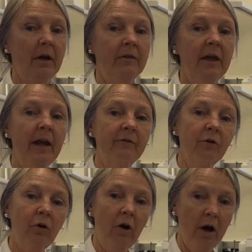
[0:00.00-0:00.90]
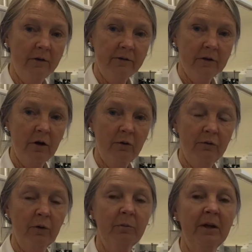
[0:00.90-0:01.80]
that have crossed
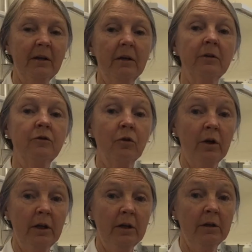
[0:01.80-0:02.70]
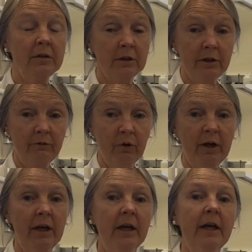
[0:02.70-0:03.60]
over during
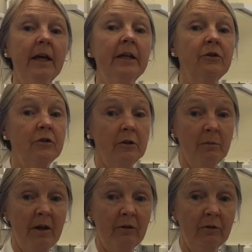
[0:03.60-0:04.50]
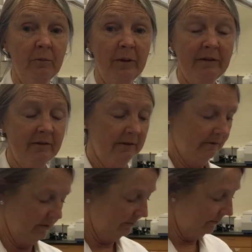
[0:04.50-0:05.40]
delivery into the mother's blood
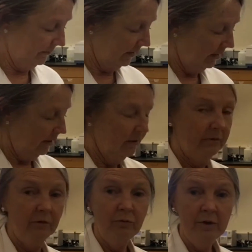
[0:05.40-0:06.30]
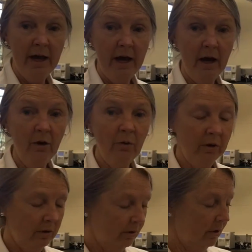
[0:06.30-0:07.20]
system. So now,
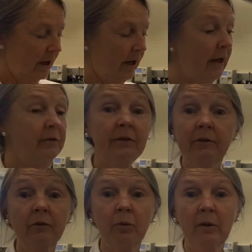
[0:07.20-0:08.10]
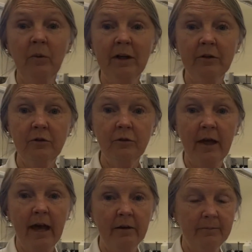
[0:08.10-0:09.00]
and this is one way to do
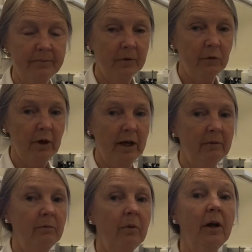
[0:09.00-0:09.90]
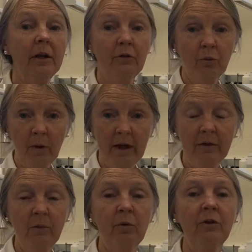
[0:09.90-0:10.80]
that, okay? Another way
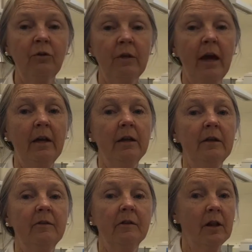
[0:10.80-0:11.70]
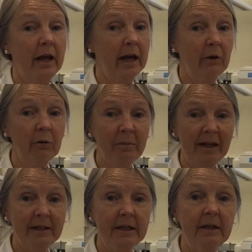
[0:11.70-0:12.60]
that we do that is
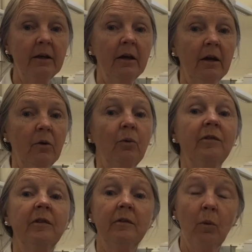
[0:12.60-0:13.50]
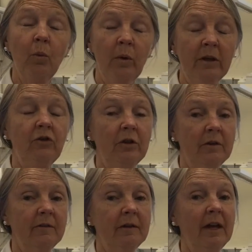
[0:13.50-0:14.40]
Kleihauer-Vetke, which
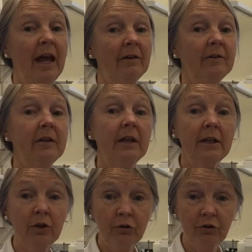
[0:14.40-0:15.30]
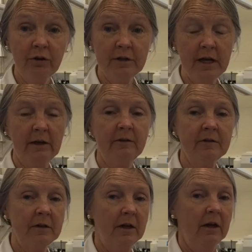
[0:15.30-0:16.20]
is an acid elution test.
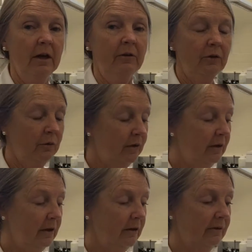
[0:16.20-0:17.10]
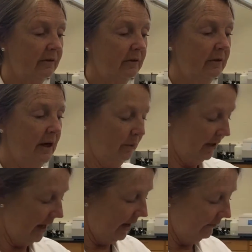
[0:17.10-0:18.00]
So this, now we
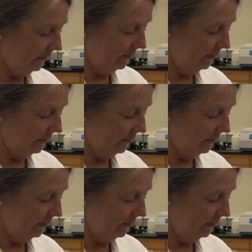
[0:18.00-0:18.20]
have